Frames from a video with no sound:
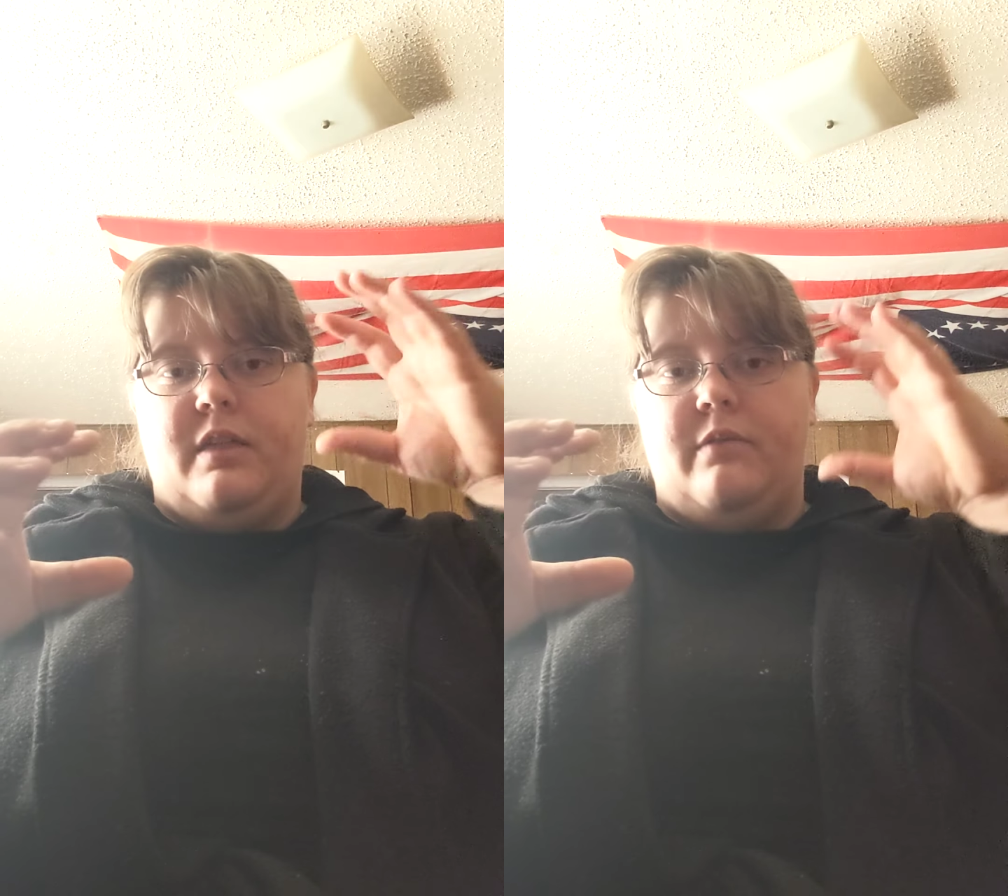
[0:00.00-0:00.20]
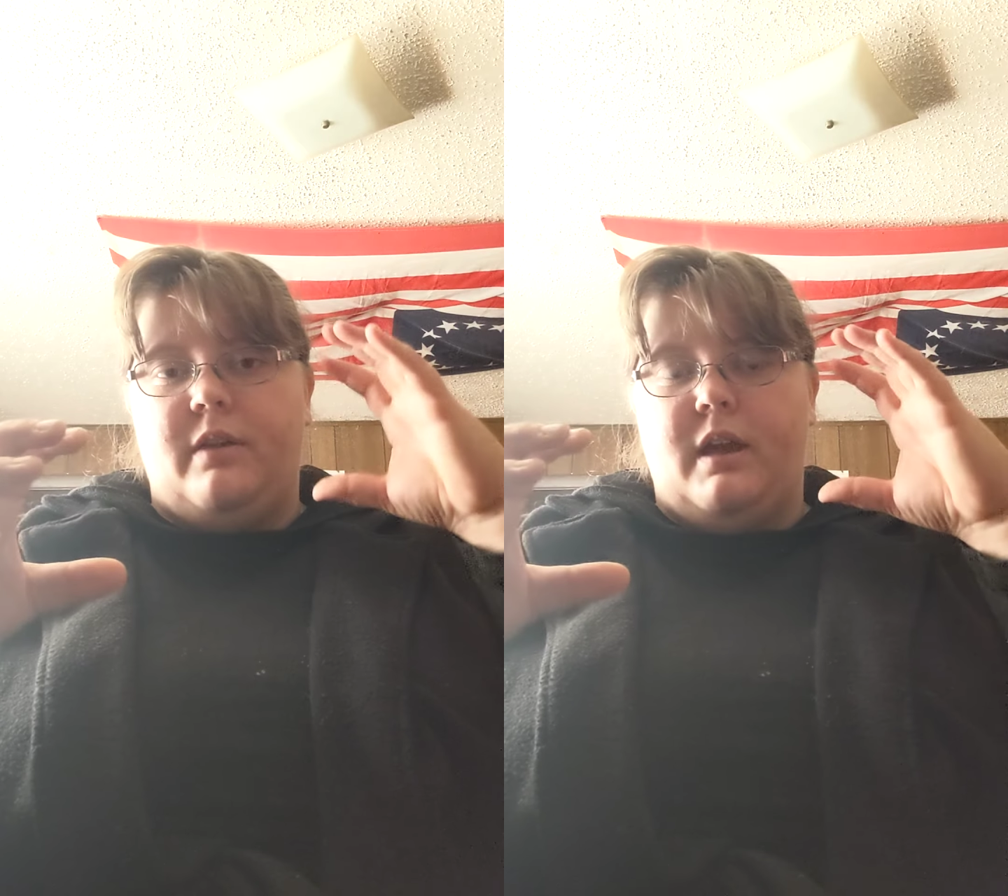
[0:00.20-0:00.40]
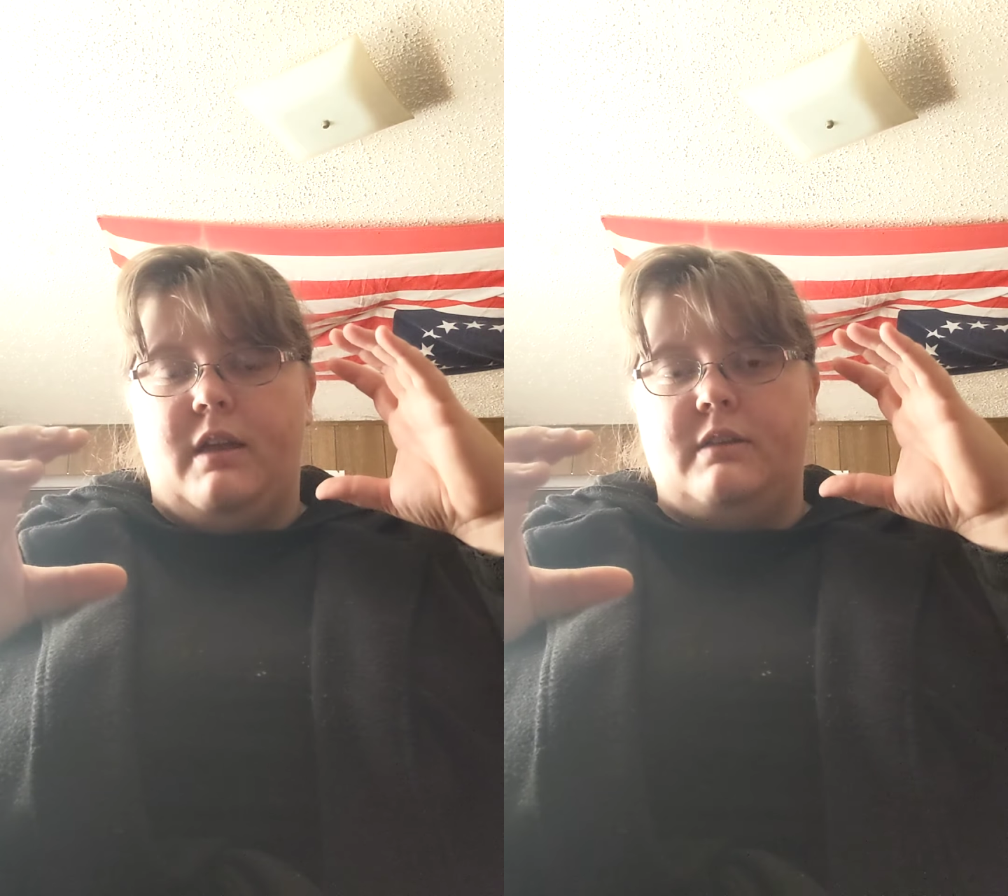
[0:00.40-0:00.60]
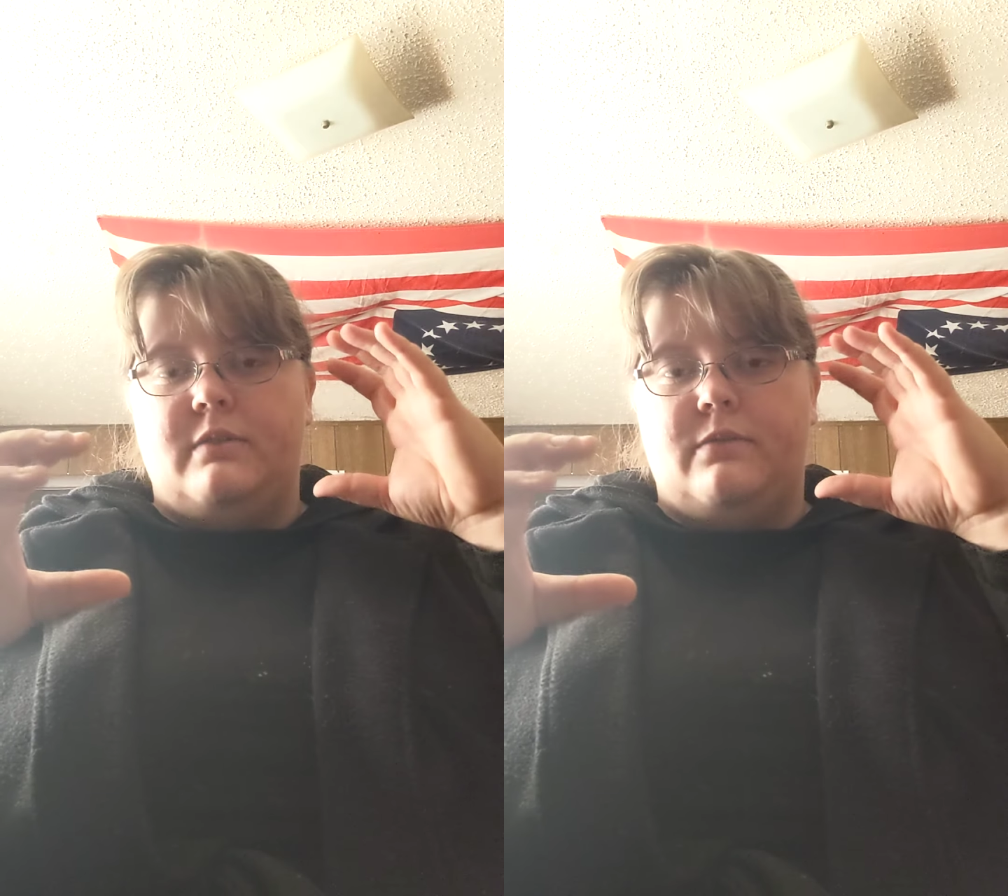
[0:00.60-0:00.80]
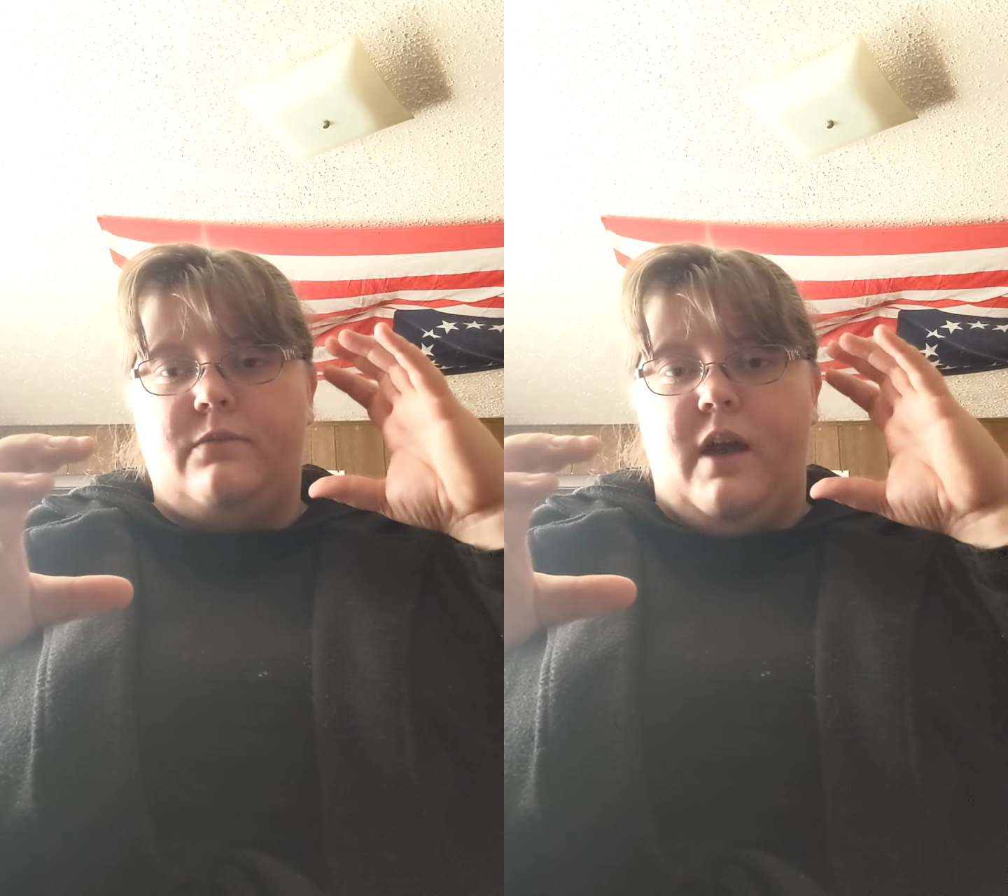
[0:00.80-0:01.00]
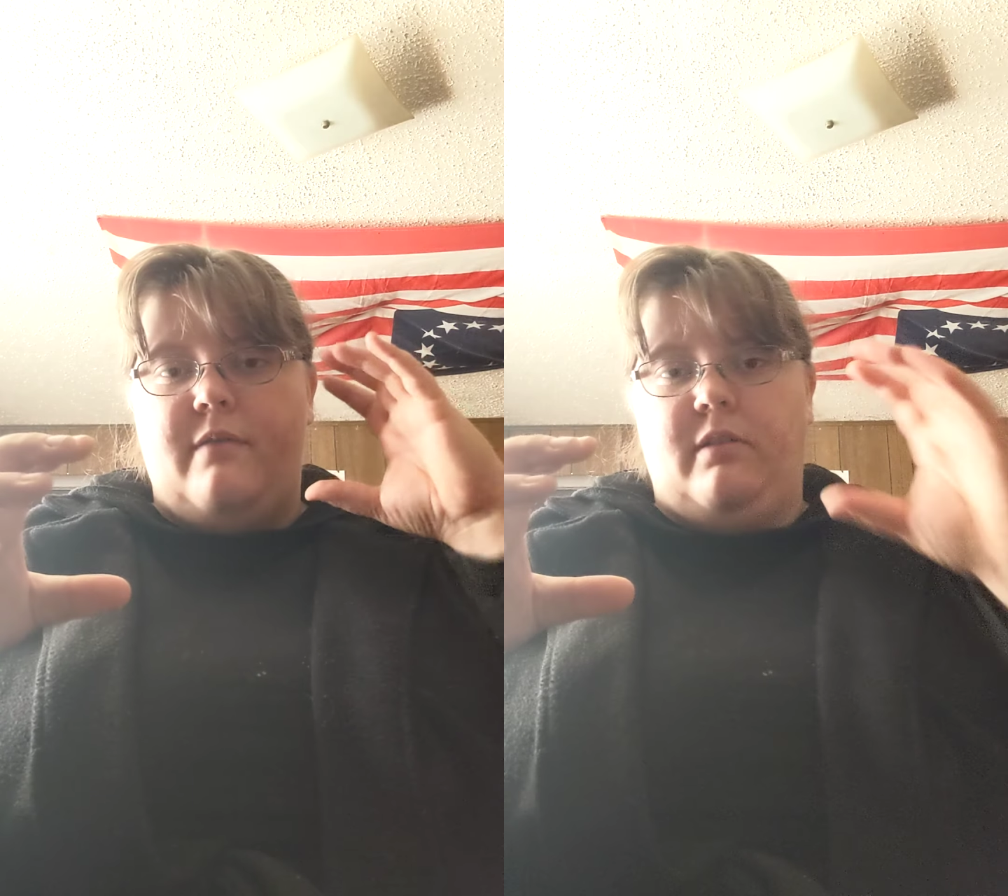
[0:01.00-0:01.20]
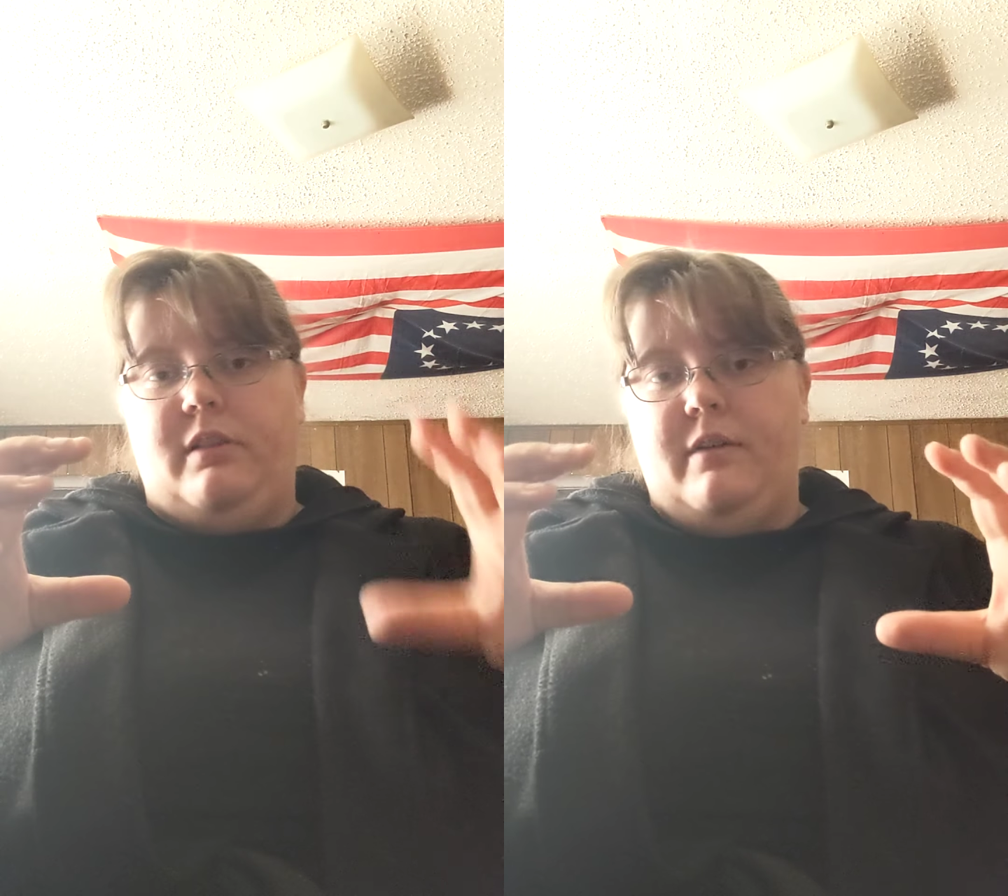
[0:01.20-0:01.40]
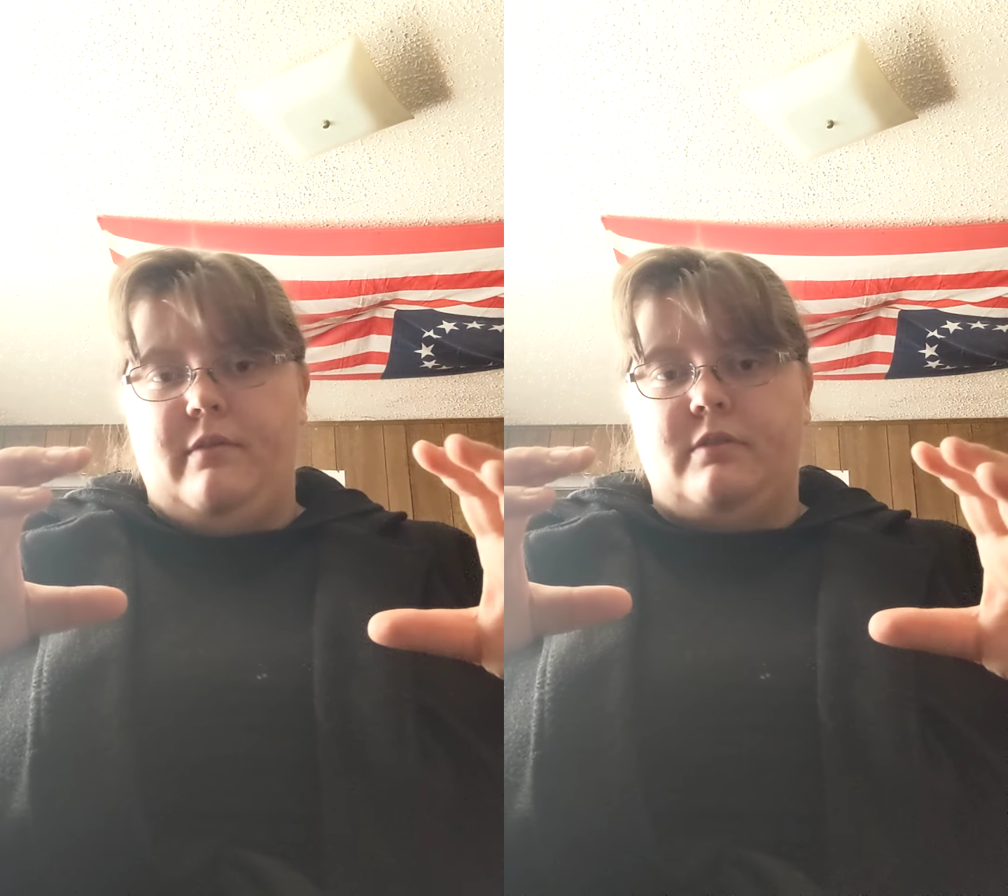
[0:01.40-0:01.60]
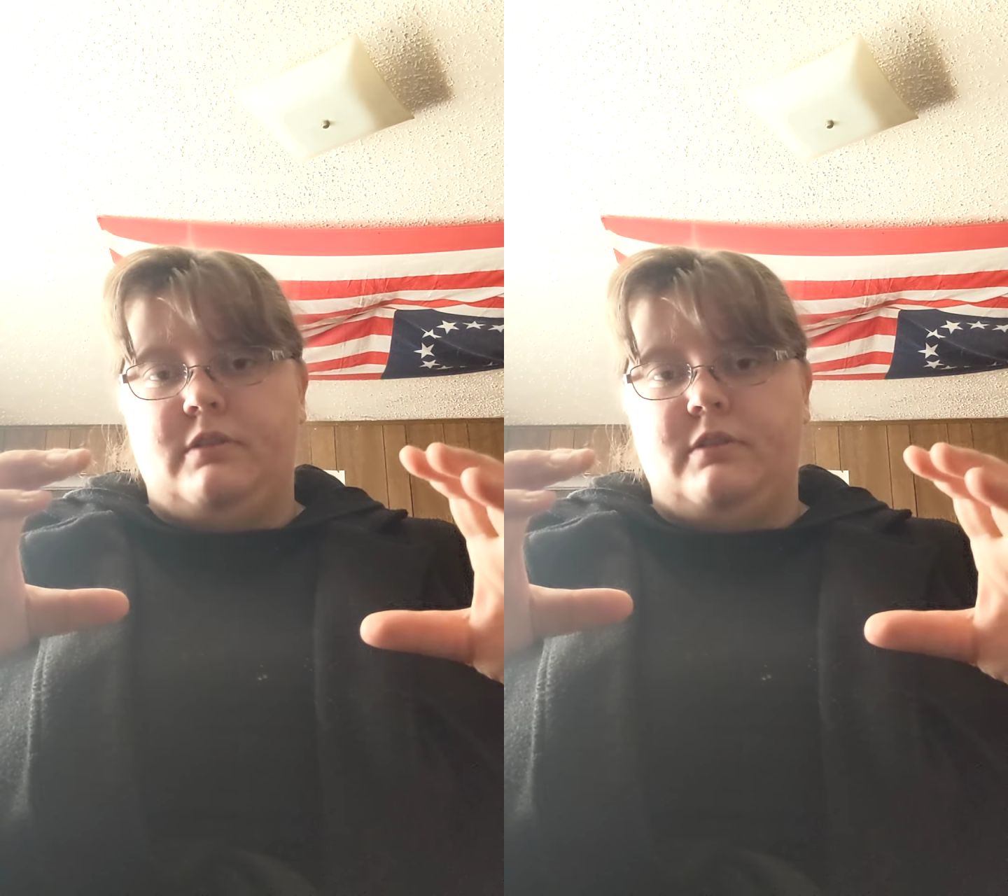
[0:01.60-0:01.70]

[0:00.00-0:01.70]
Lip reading: And then we got 5 and 11,